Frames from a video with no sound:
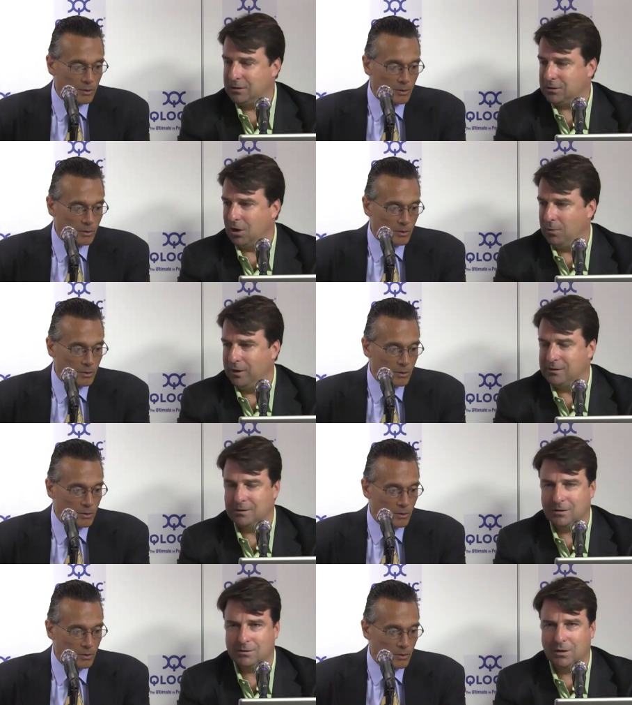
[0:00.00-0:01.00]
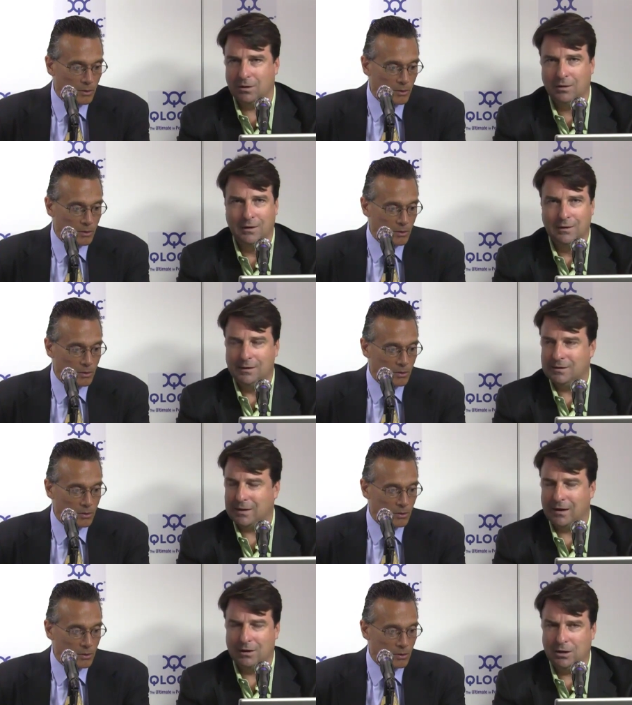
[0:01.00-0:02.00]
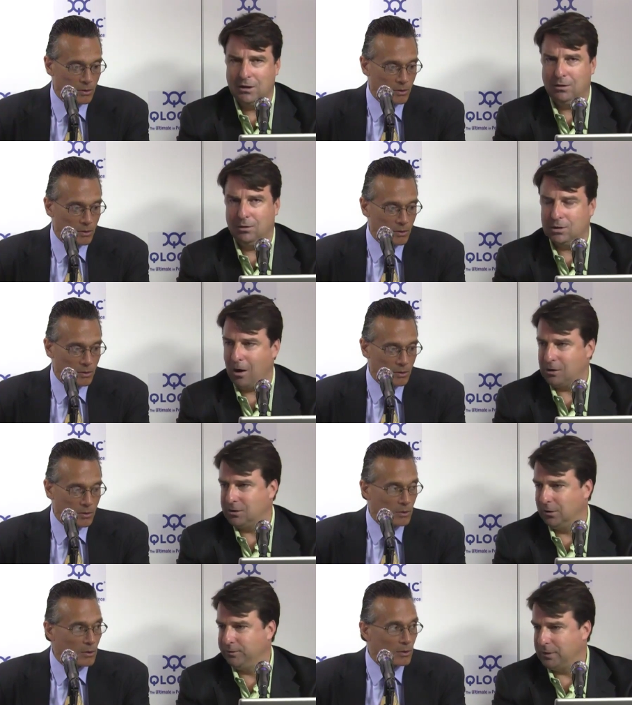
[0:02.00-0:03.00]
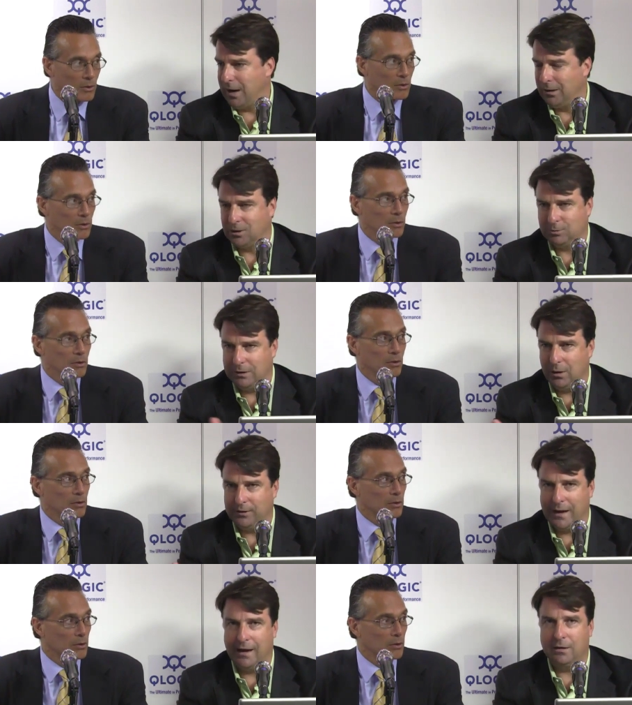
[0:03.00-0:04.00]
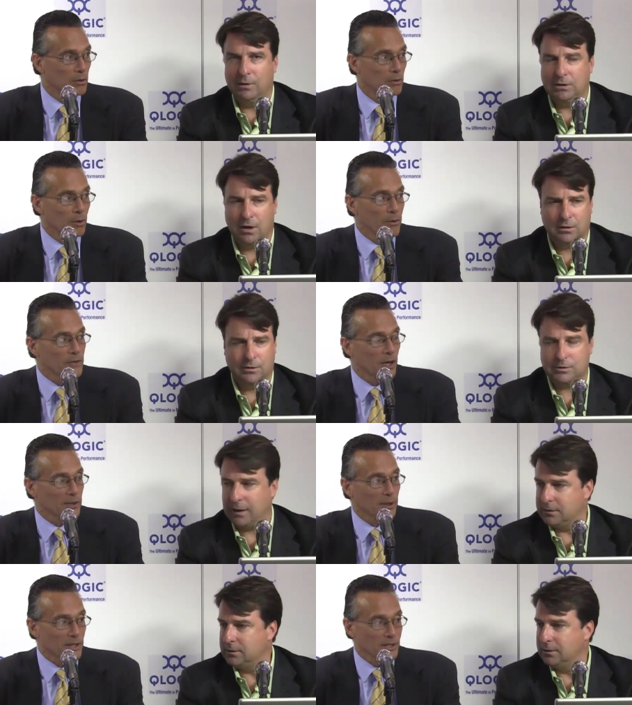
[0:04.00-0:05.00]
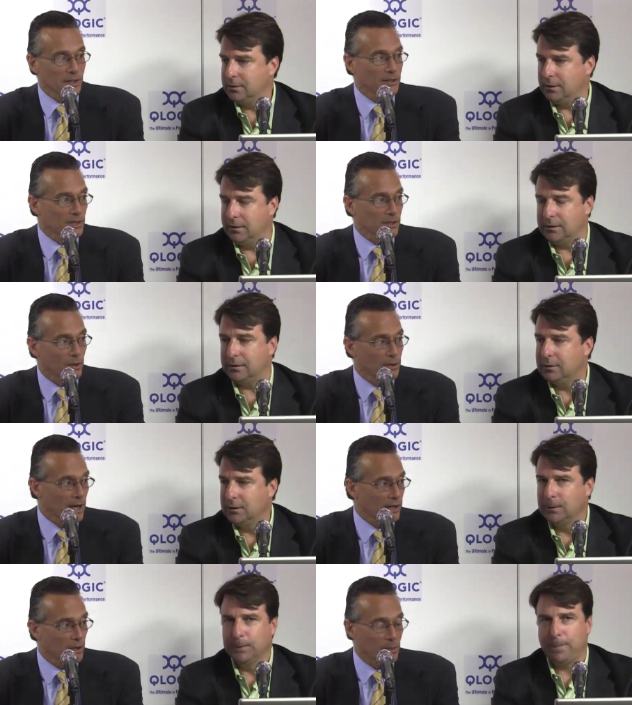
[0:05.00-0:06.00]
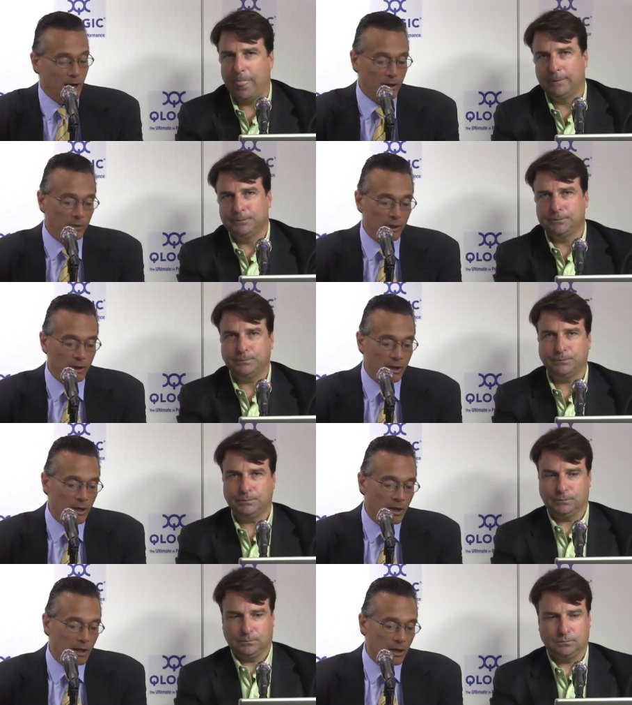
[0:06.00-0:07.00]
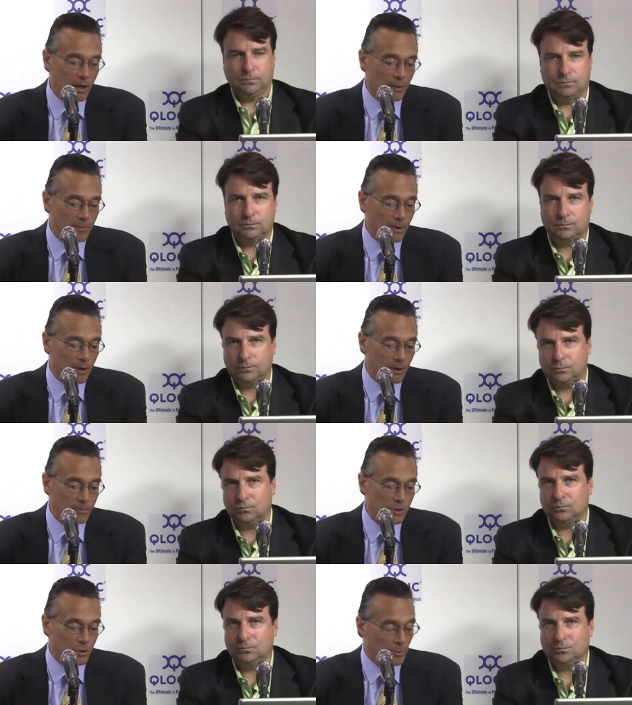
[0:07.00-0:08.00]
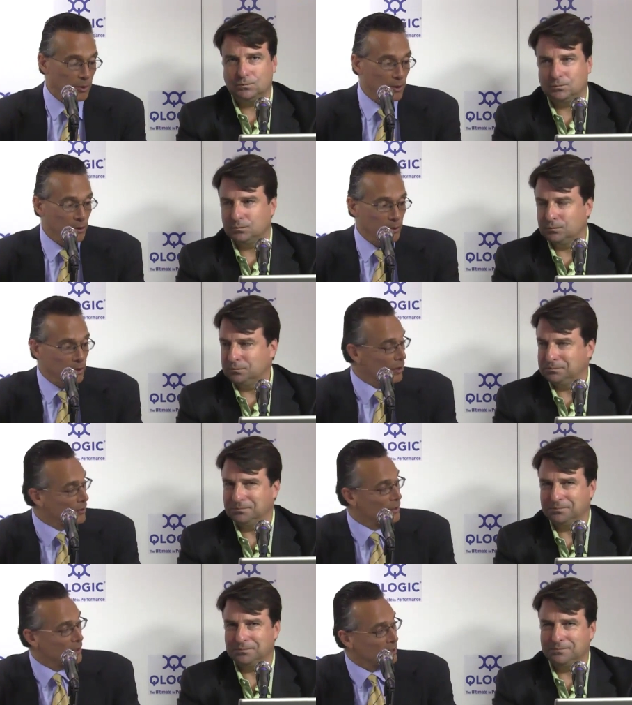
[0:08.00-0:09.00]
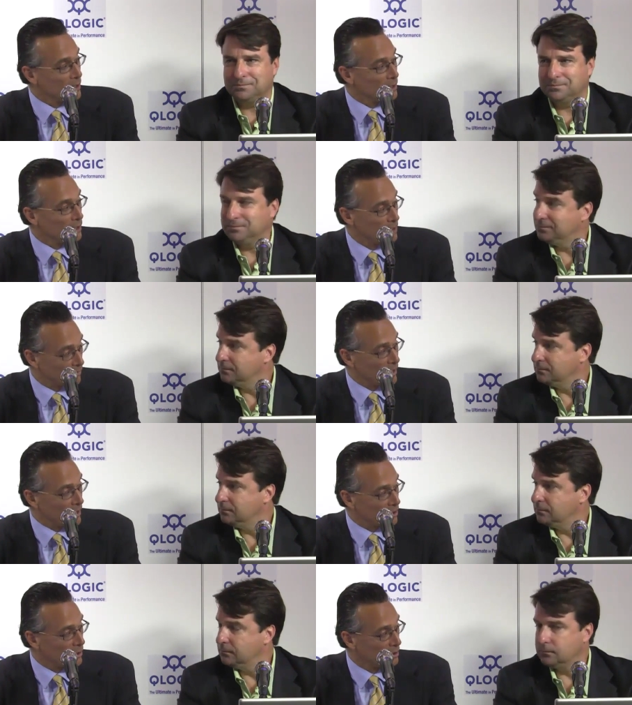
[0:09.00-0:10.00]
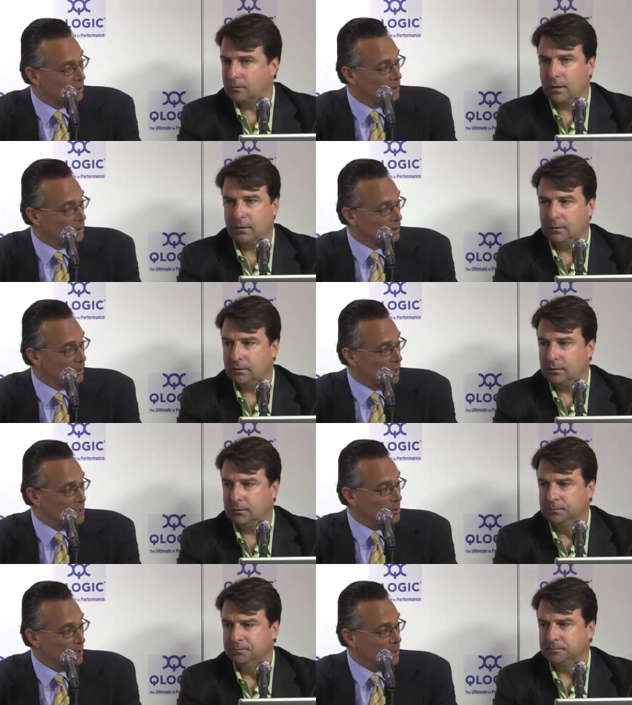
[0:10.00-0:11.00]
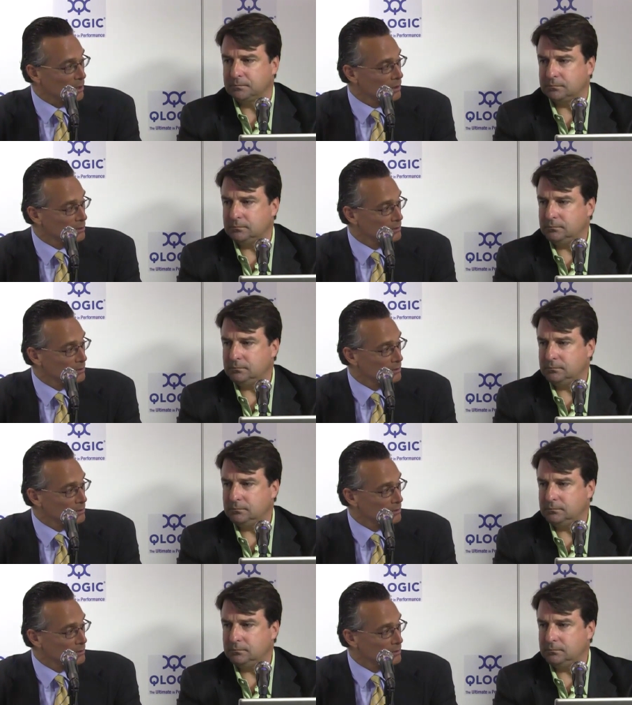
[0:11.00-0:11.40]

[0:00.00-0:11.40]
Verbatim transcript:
Speaker 1: Cisco is, and Cisco has got a huge arsenal of dollars. We know that. We talked. Well, we've talked guys. about this. Uh, yeah, Cisco, the
Speaker 2: 800-pound gorilla. Uh, uh, Juniper, we called the innovator, and HP,